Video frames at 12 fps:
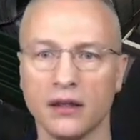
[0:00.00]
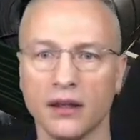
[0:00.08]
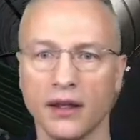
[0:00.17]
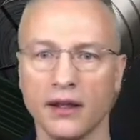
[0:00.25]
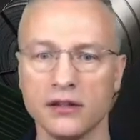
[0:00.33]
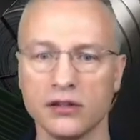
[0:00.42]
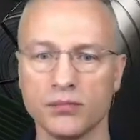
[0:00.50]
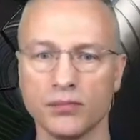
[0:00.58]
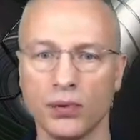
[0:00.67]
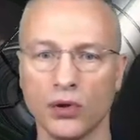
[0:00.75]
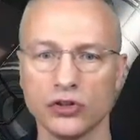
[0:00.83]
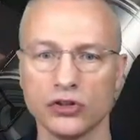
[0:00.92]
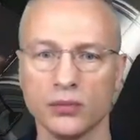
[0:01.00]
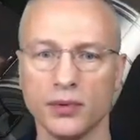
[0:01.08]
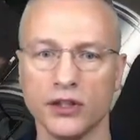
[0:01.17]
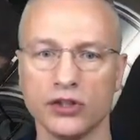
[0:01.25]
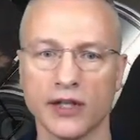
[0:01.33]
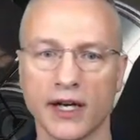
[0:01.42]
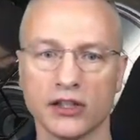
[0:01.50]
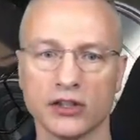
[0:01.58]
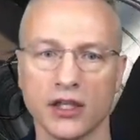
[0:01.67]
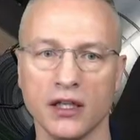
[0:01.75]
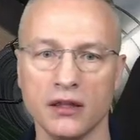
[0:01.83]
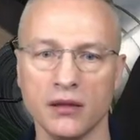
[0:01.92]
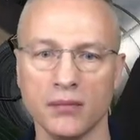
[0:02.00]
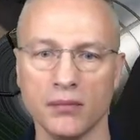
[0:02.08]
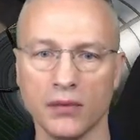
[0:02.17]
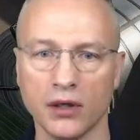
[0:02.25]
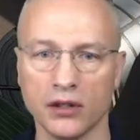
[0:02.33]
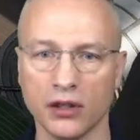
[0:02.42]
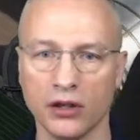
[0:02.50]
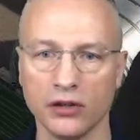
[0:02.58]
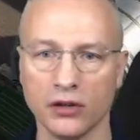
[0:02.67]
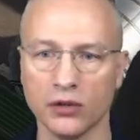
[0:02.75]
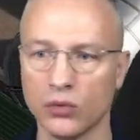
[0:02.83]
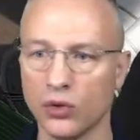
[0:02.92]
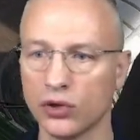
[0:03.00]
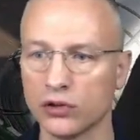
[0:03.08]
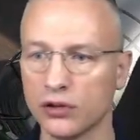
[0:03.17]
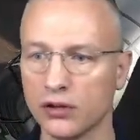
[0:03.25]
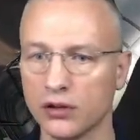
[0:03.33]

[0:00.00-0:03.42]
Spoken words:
There's possible tracks in the mud under the water.